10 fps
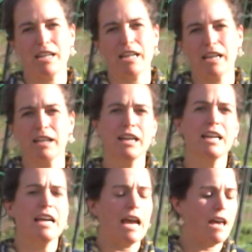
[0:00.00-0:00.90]
need.
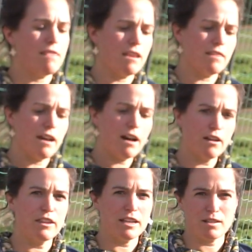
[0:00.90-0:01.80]
And then the
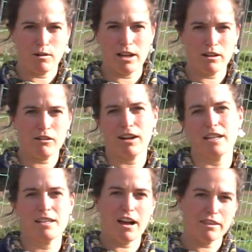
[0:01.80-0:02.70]
healthy soil
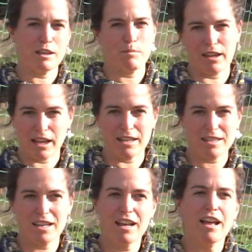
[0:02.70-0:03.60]
creates healthy plants
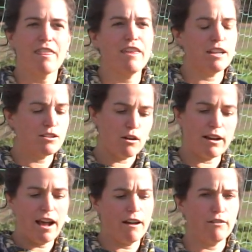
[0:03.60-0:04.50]
that don't
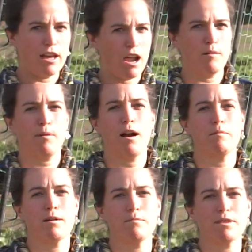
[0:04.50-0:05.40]
have a lot of
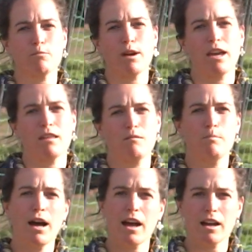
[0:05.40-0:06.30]
problems with
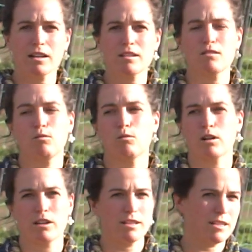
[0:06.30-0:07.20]
bugs
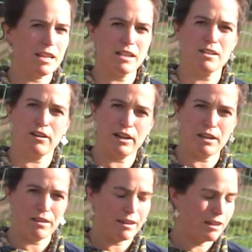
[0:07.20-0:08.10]
or disease or
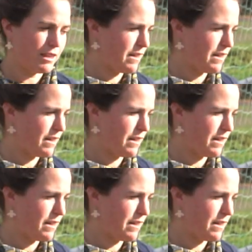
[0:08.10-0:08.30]
anything like